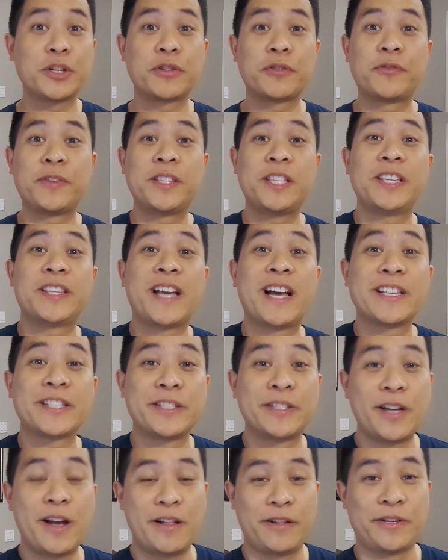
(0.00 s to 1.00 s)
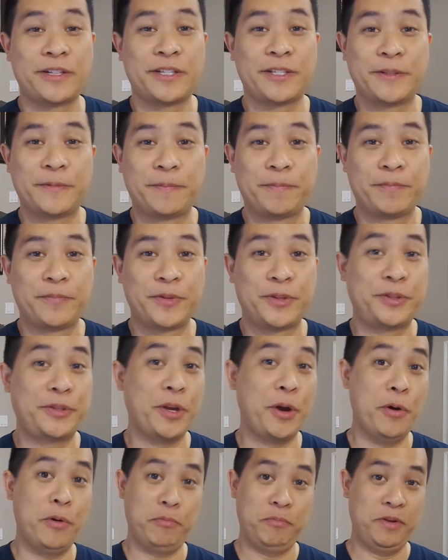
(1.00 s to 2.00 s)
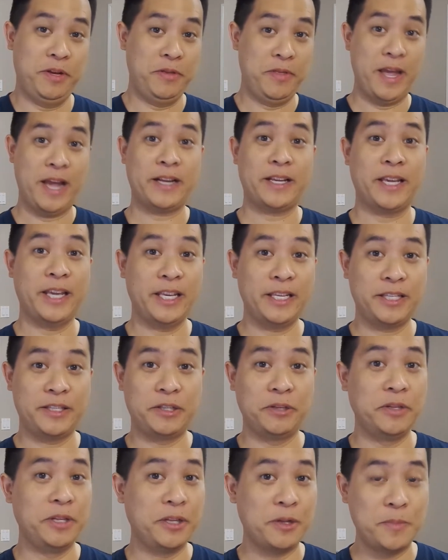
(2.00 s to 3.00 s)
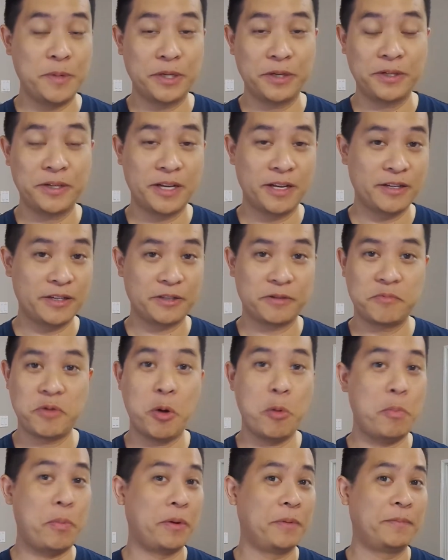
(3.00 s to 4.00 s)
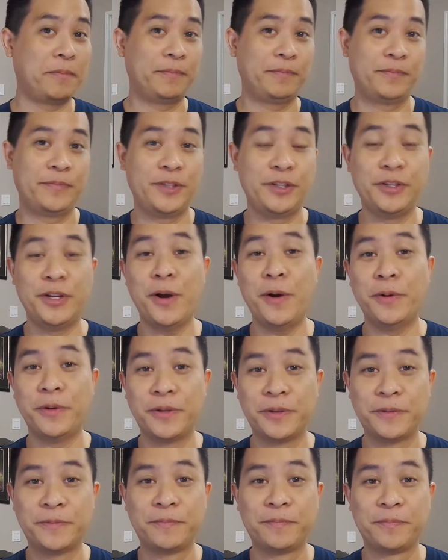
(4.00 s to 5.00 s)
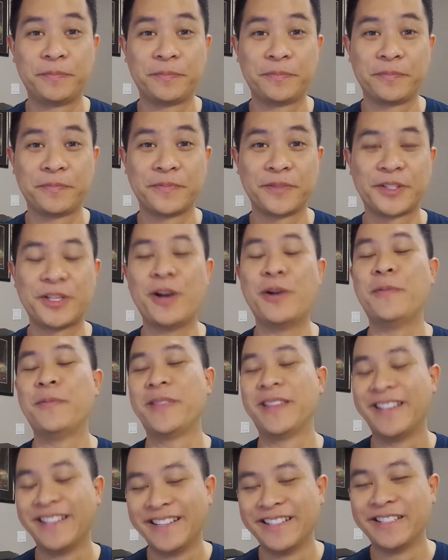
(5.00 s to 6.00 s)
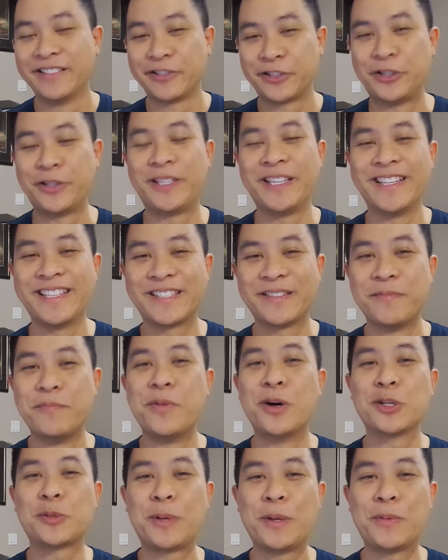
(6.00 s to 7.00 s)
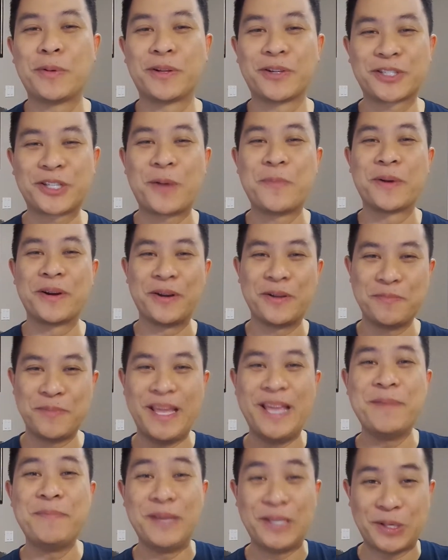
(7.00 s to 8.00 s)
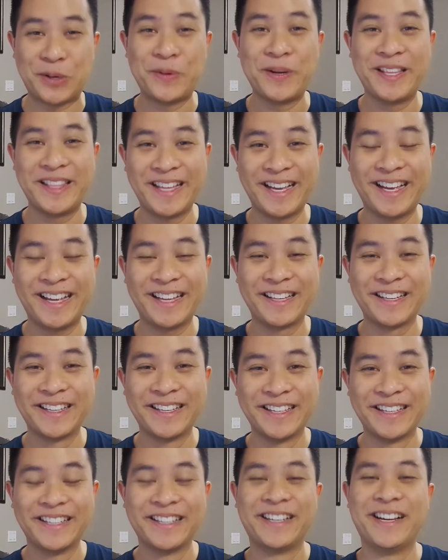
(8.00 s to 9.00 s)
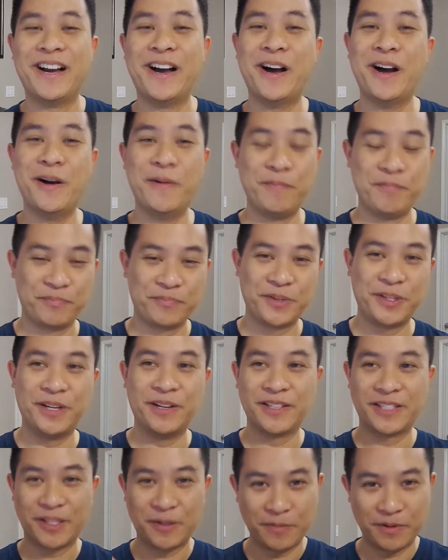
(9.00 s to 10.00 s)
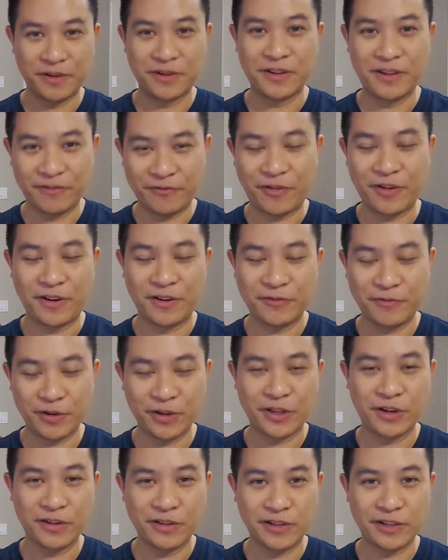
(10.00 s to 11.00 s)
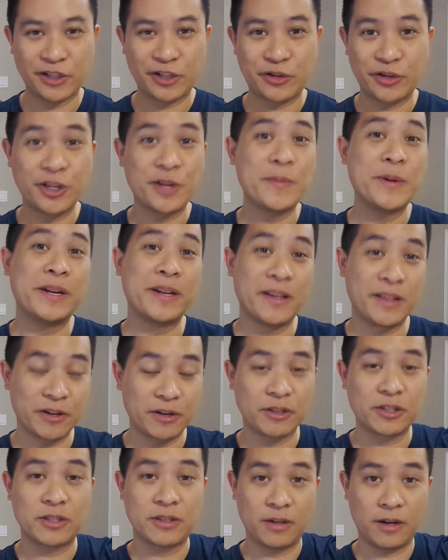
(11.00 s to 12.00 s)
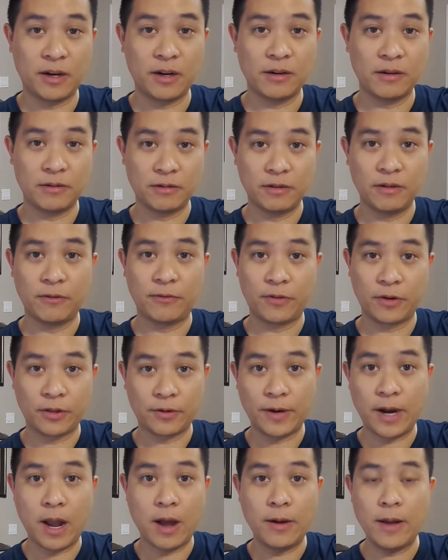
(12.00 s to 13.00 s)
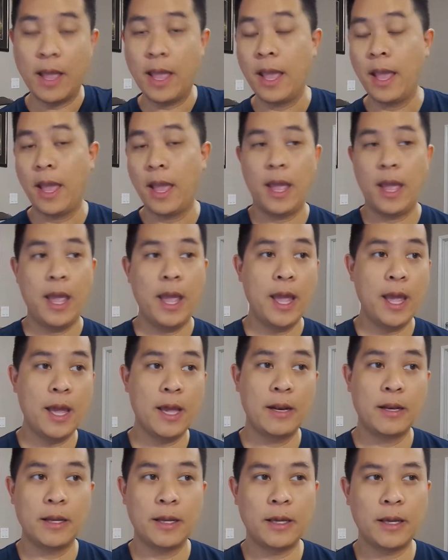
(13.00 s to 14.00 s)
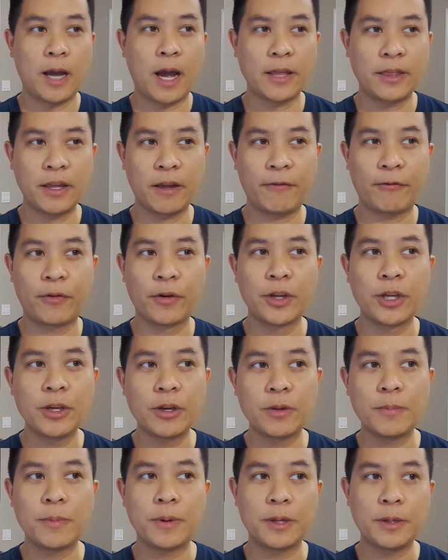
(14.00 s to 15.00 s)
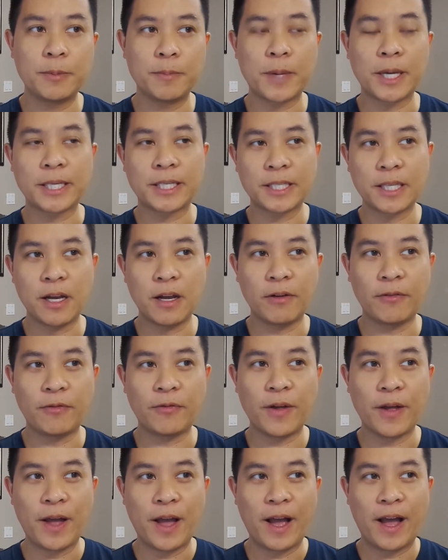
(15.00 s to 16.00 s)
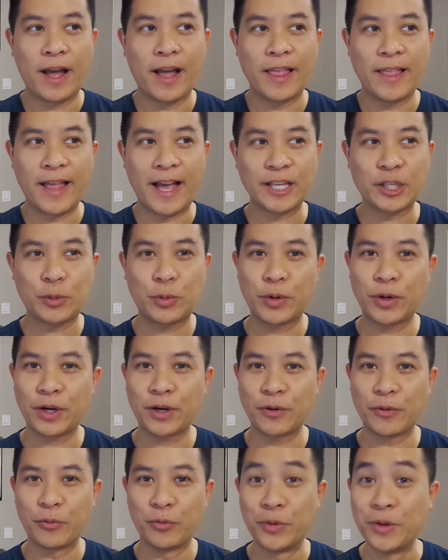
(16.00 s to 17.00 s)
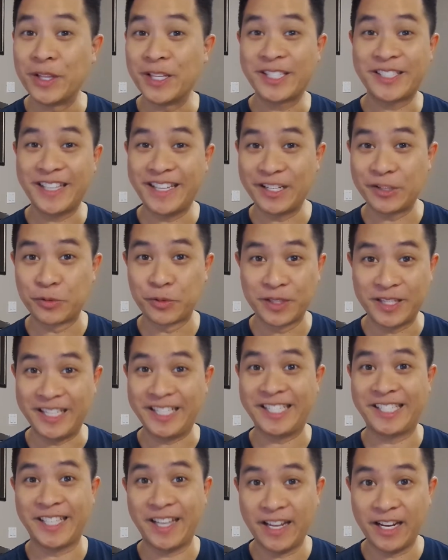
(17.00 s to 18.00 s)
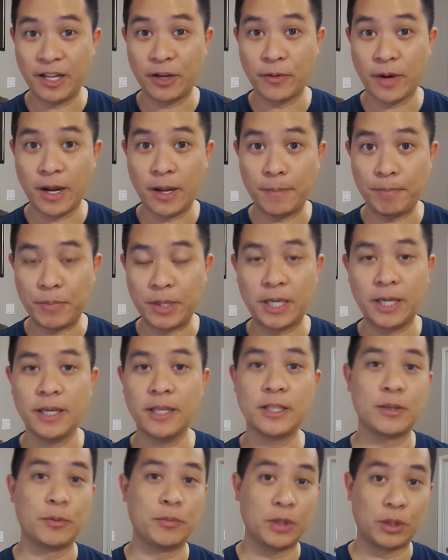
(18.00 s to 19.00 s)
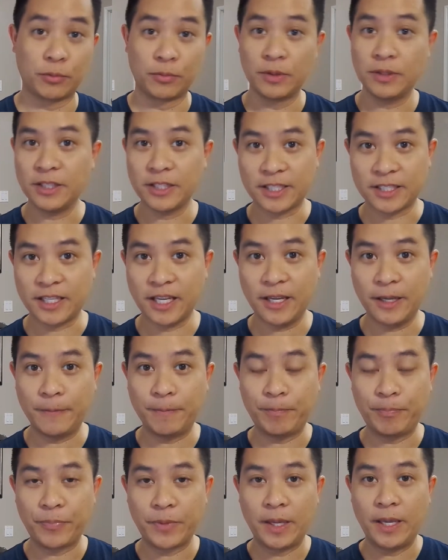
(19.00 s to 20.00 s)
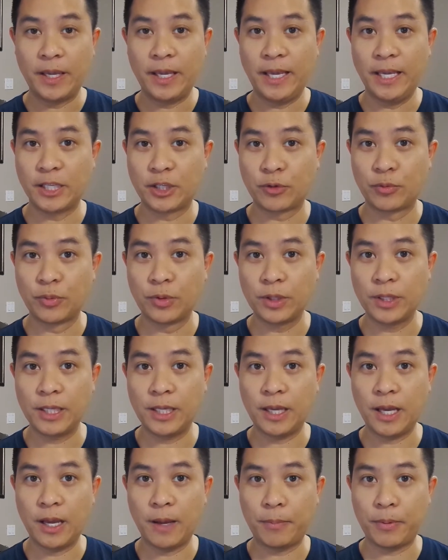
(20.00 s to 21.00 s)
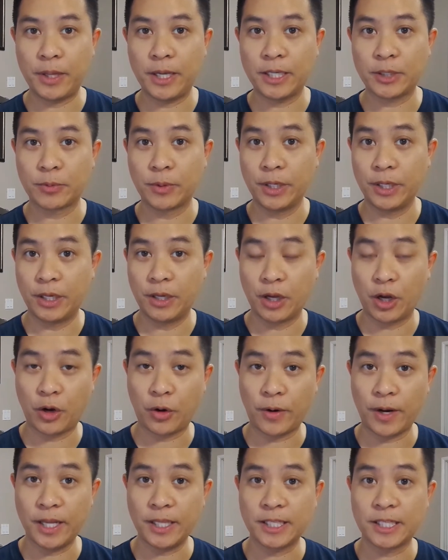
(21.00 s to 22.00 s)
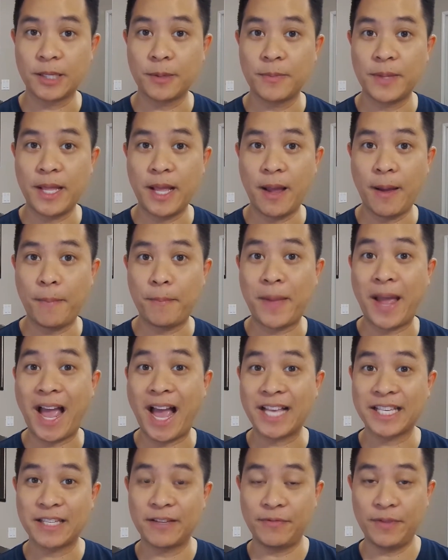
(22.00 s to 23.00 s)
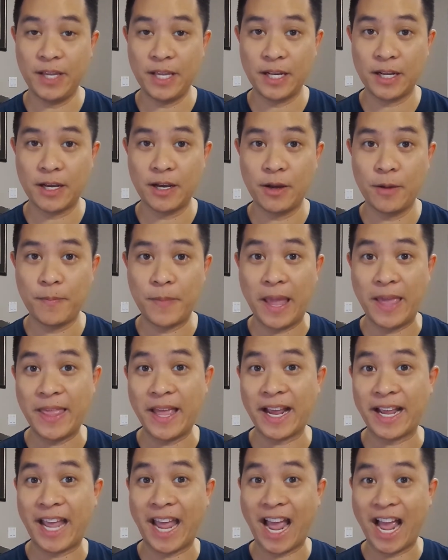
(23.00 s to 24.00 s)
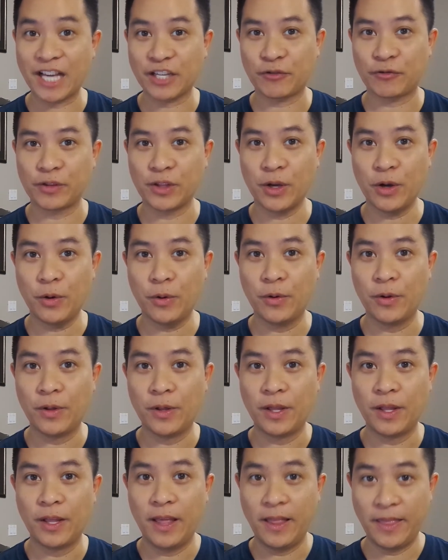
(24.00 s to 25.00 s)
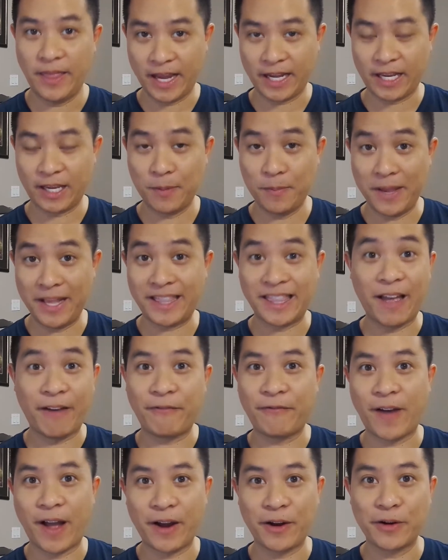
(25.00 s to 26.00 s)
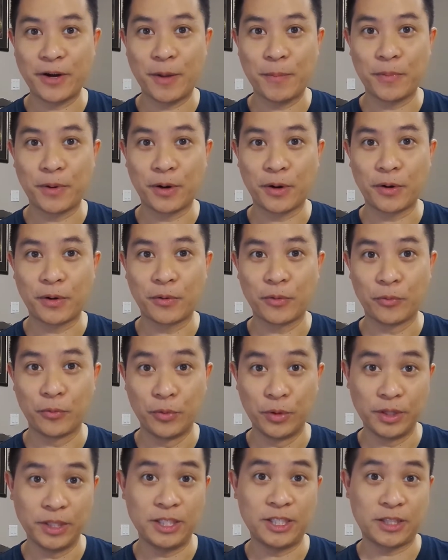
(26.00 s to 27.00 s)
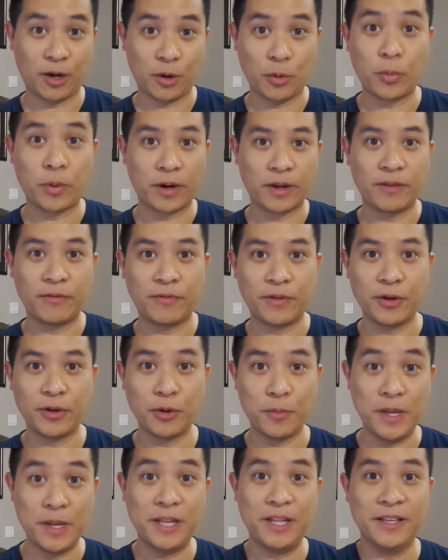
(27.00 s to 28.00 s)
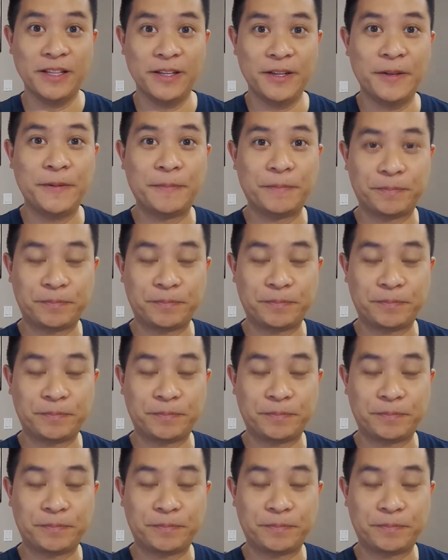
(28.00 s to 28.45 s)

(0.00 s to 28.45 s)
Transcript: hundred fifty thousand dollars. So in that case, do you need a million dollars? Nope, you don't. So truth is, most people are somewhere in, in between that. Um, you know, some are f- further on the extreme, and others are you know further out. And I think for you and m- myself, that's where real estate is really exciting, right? Because with real estate, it's really a place where you can create some of that passive income and that cash flow that can make that fire number really start working for you immediately.